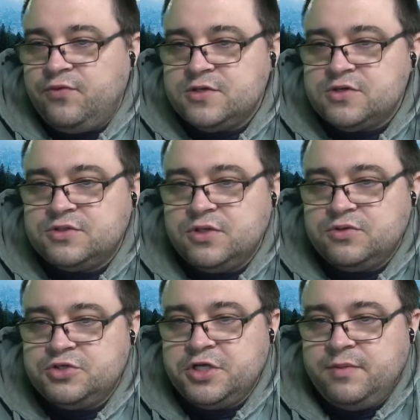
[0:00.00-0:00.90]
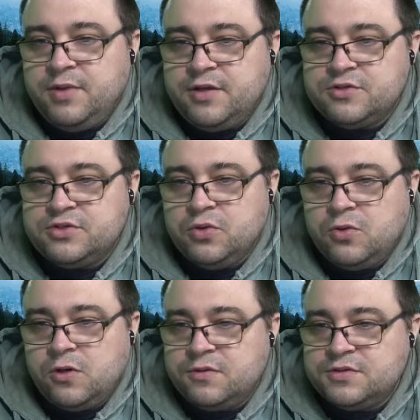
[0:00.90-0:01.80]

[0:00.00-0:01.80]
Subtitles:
fish are so cheap at your store.